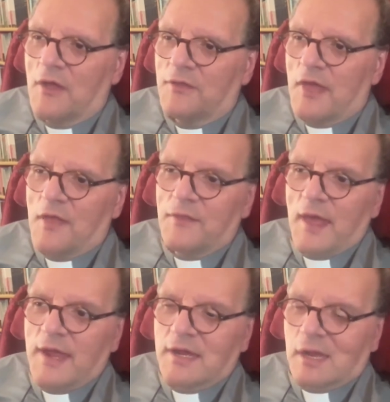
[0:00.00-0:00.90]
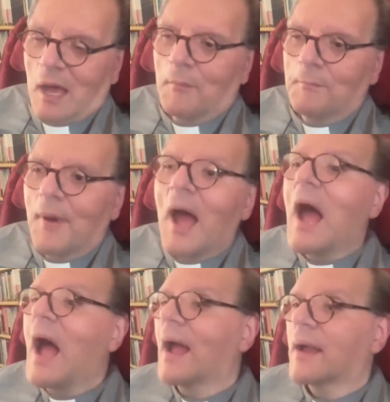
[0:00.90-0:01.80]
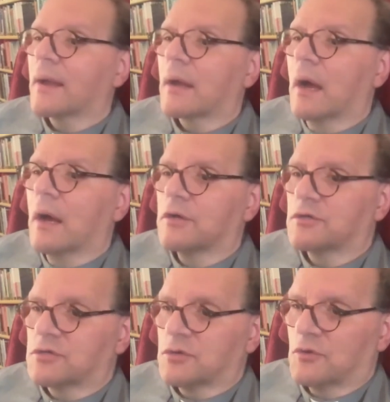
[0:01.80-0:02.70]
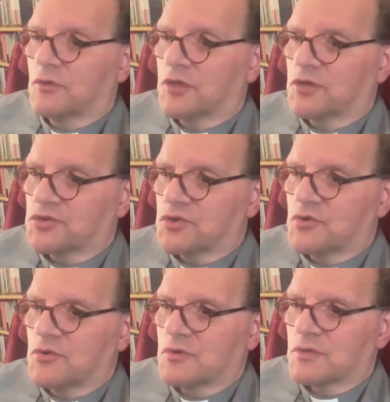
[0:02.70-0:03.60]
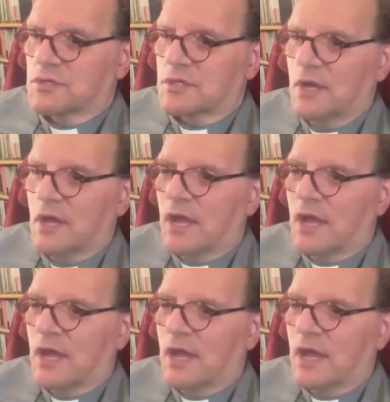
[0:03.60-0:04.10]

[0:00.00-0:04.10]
then they come back to the Jews.